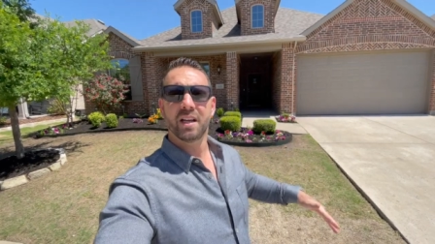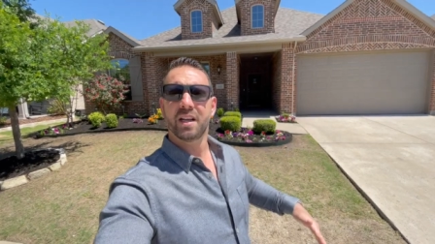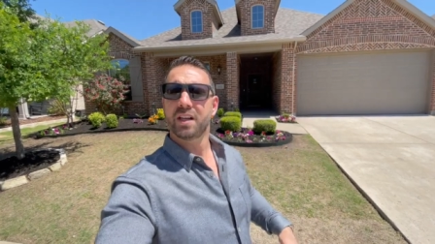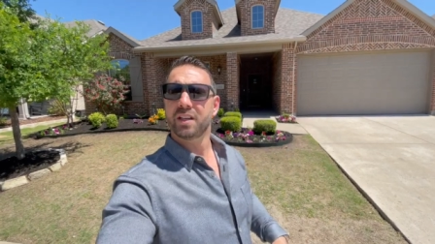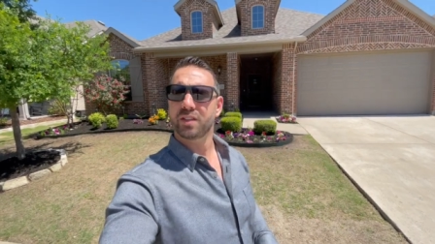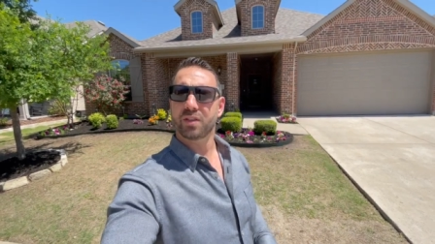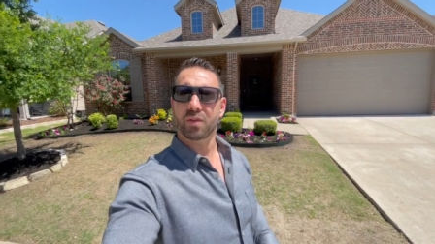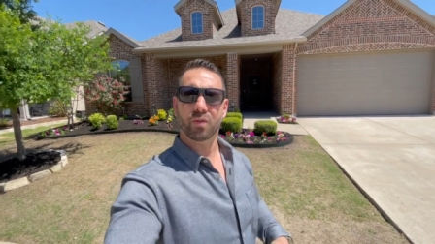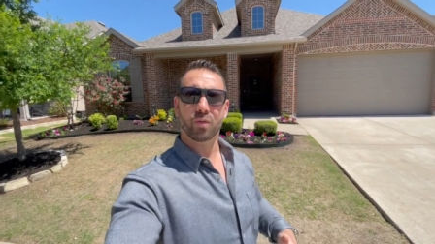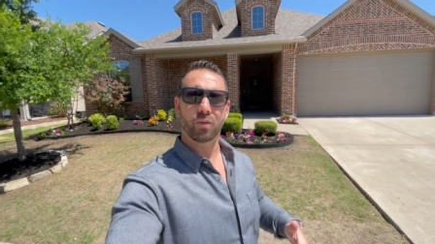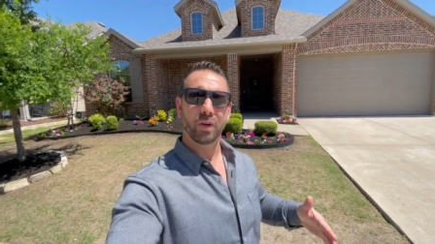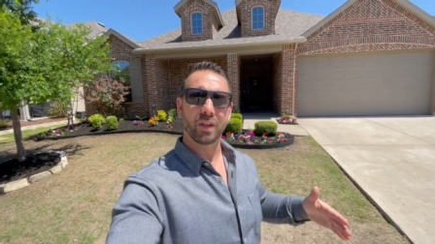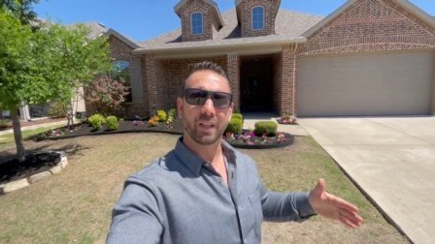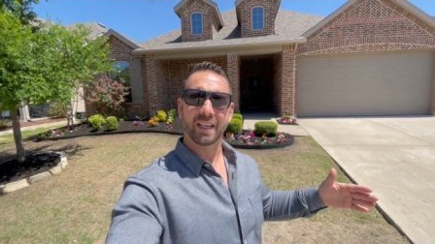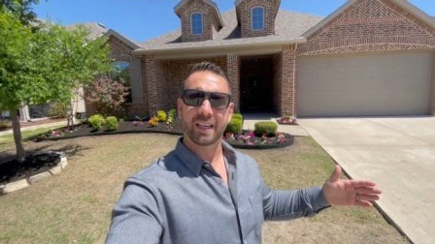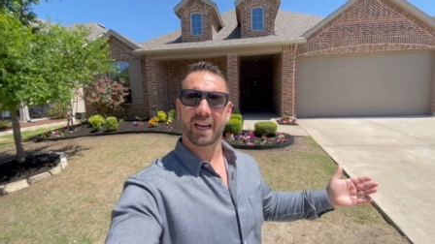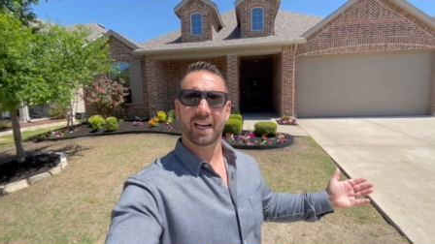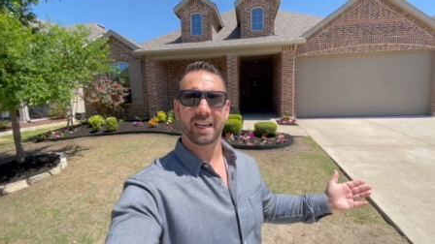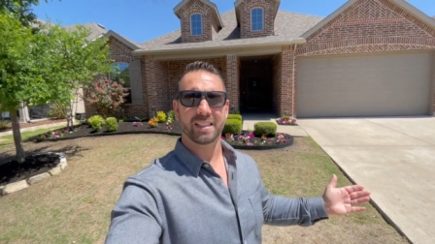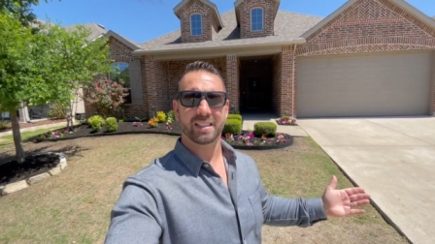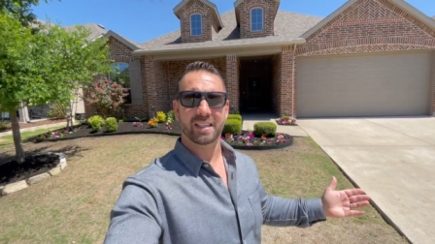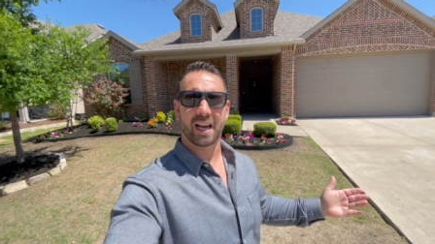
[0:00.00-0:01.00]
It's a really
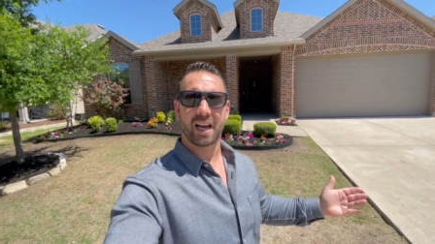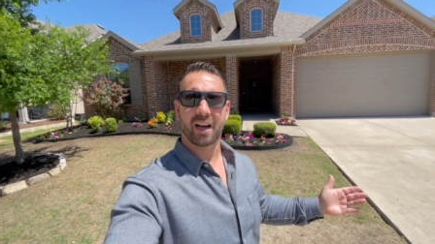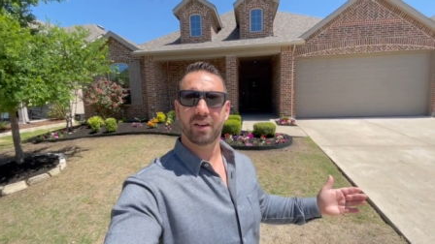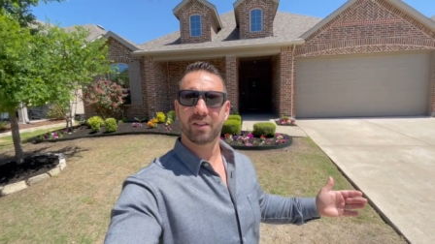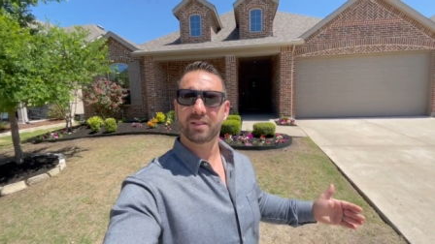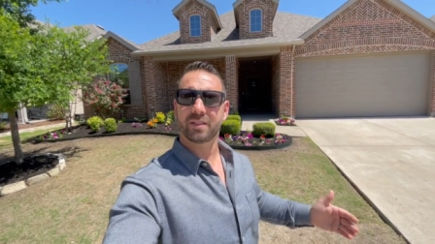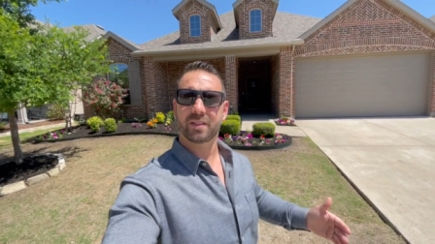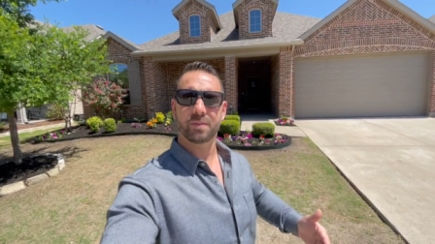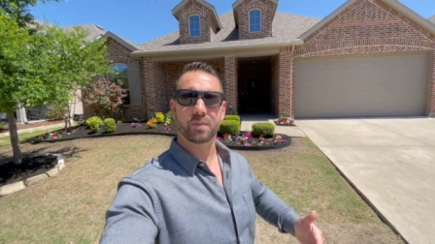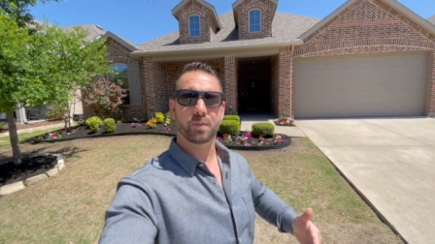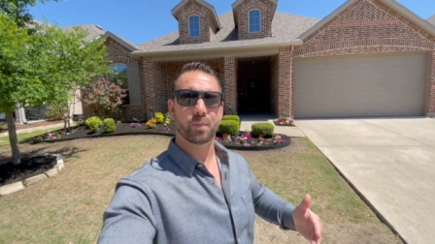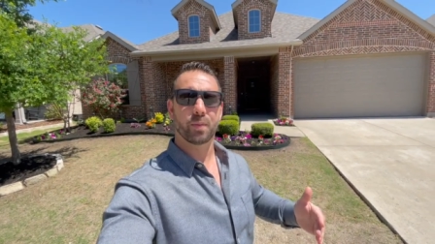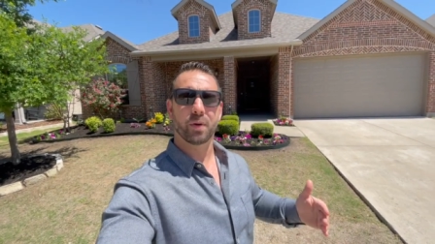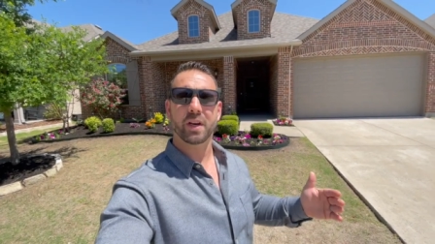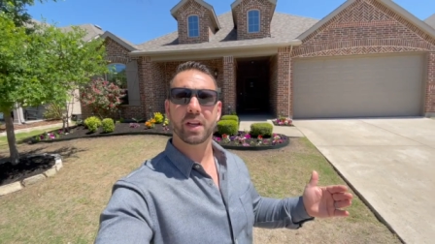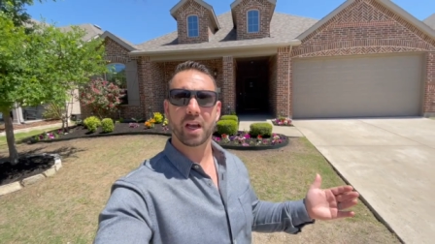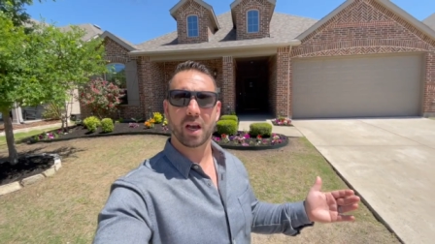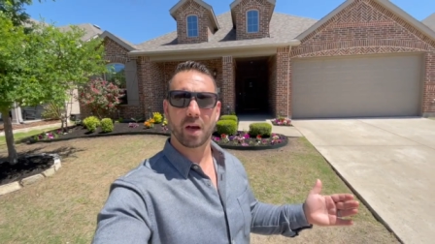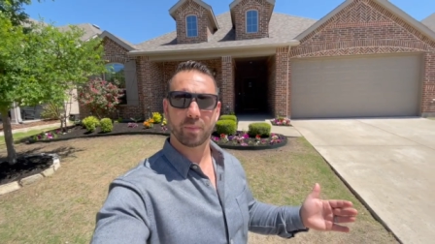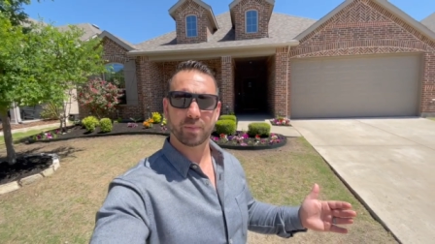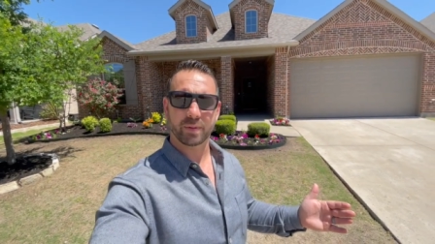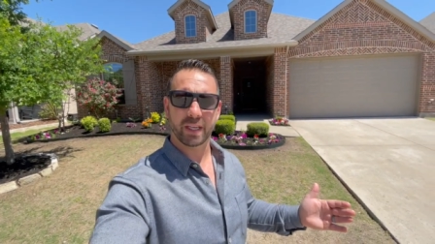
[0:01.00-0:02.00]
nice house. Seems pretty
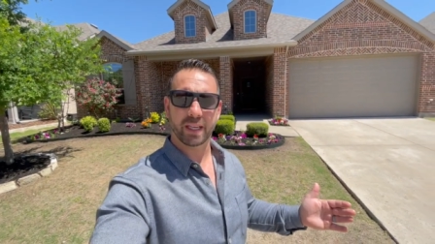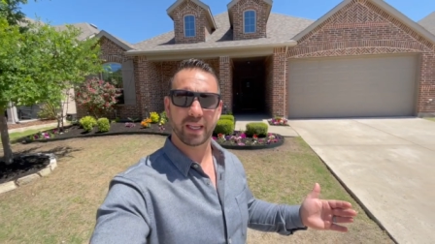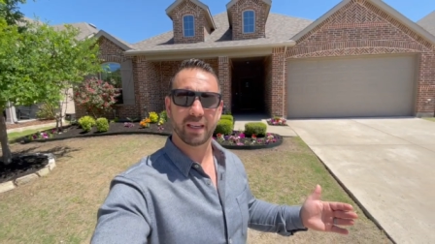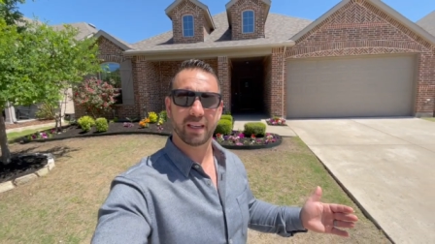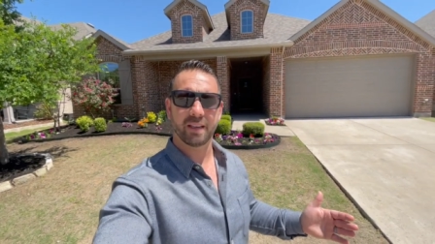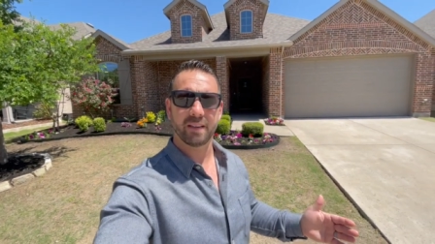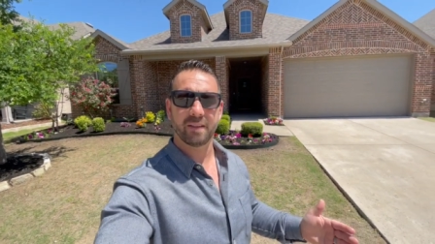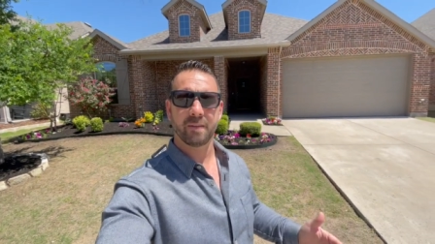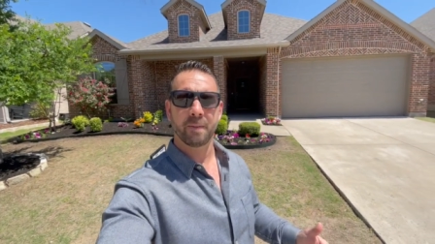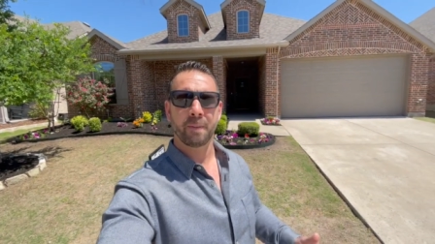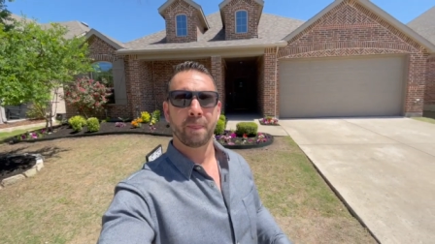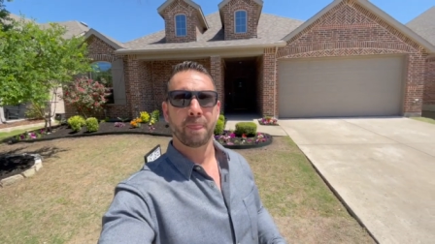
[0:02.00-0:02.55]
updated,